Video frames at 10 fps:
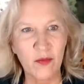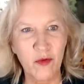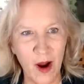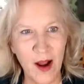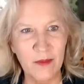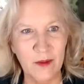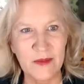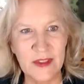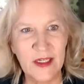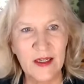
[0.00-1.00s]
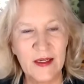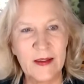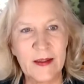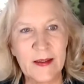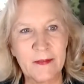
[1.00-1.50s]
problems
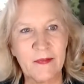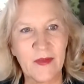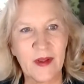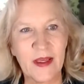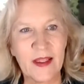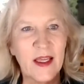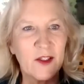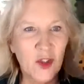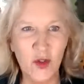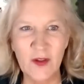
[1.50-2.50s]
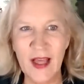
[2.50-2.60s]
in shooting.